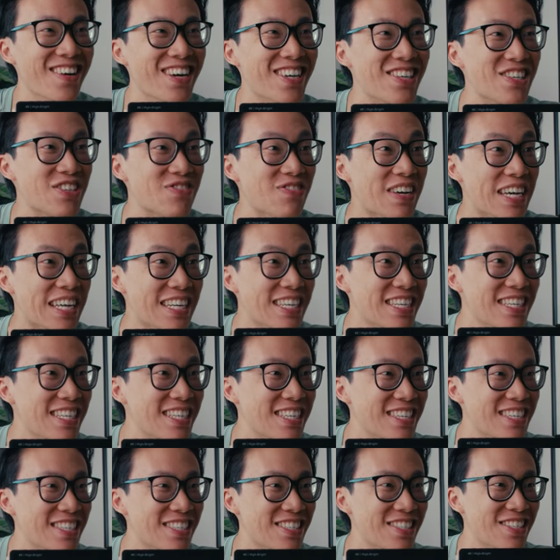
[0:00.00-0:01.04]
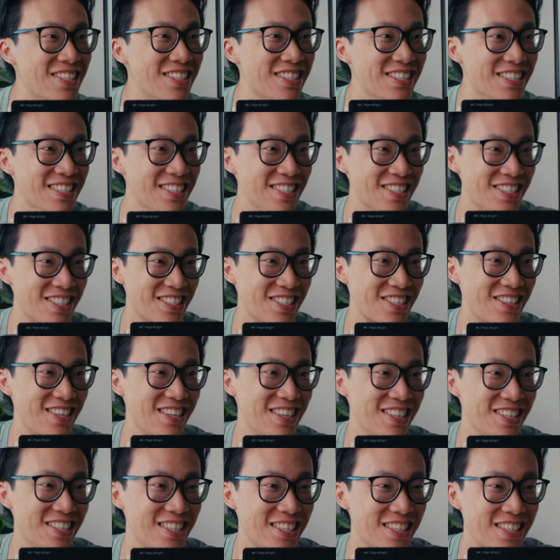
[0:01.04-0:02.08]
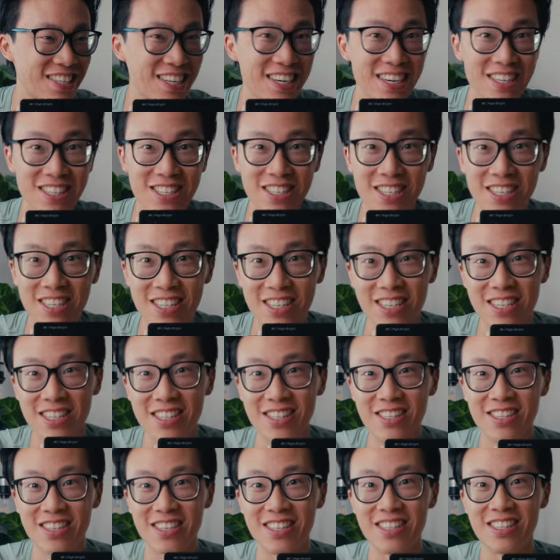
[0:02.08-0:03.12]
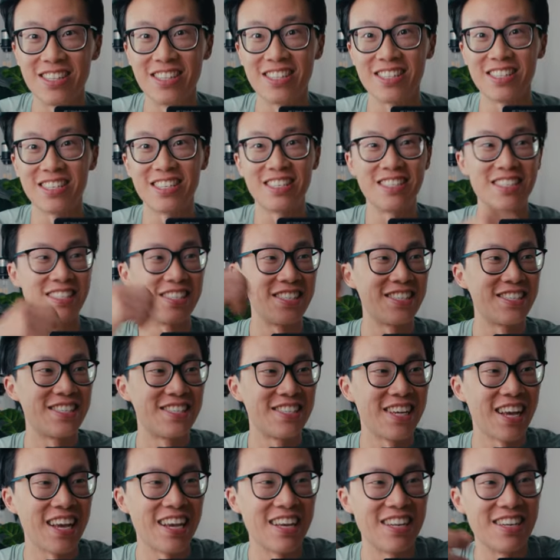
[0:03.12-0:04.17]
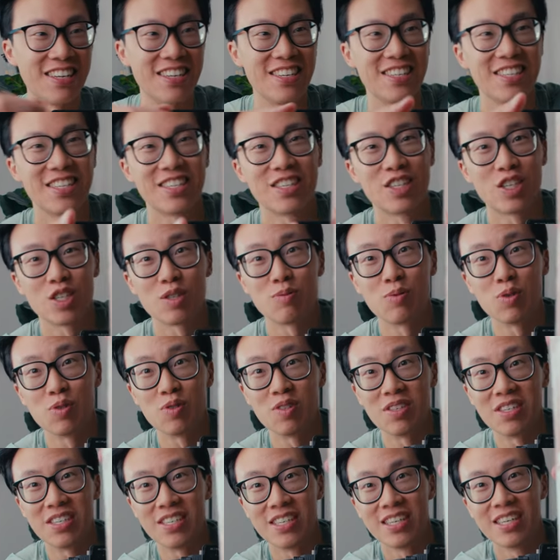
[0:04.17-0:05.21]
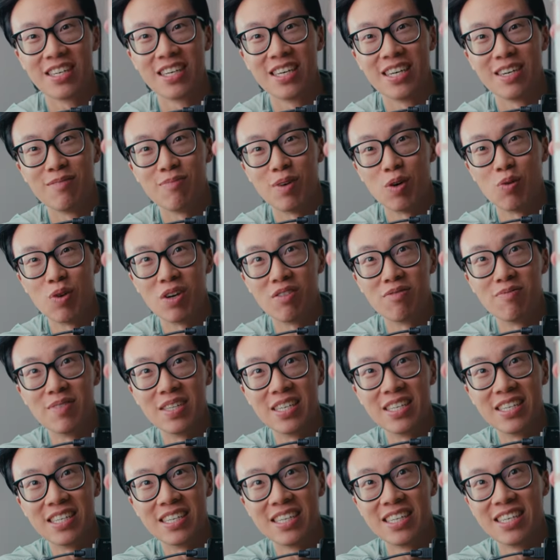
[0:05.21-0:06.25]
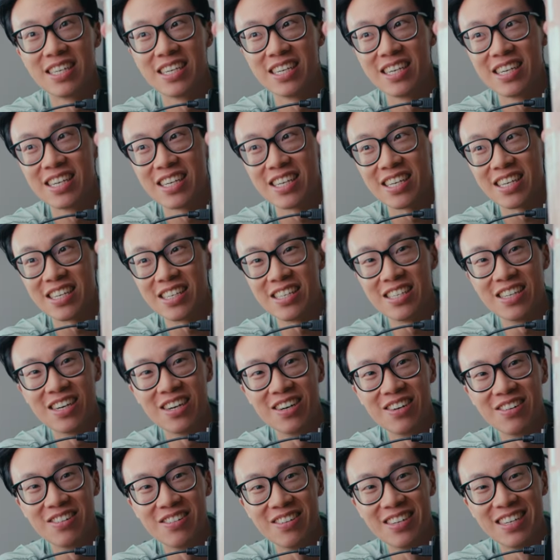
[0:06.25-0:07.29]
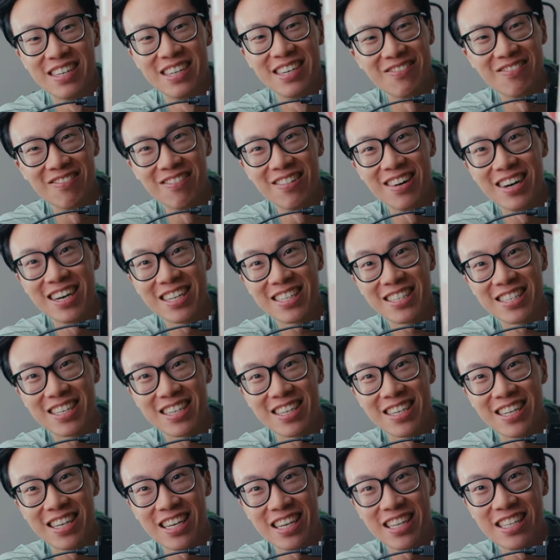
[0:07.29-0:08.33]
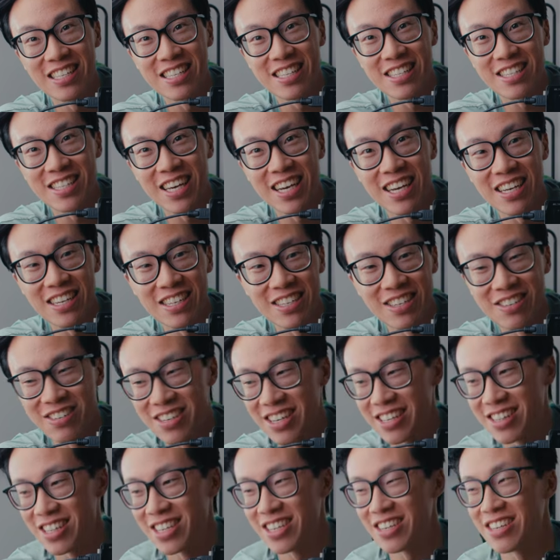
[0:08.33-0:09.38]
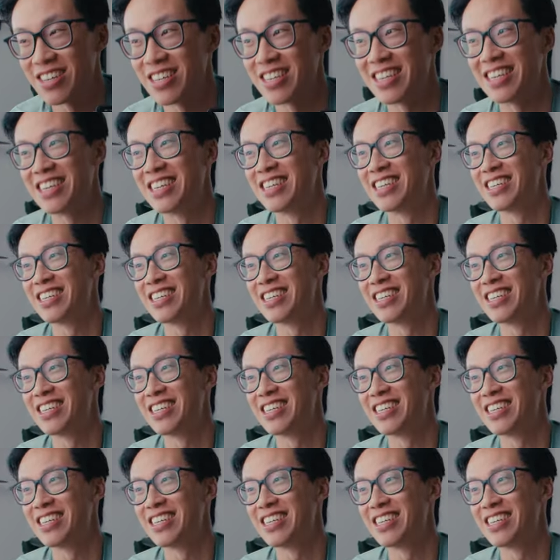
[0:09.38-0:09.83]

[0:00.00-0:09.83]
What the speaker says: way you made it. Jesus Christ, guys, look at this insane smoothie my wife made. Yo, what? Insane. Okay, thank you, honey.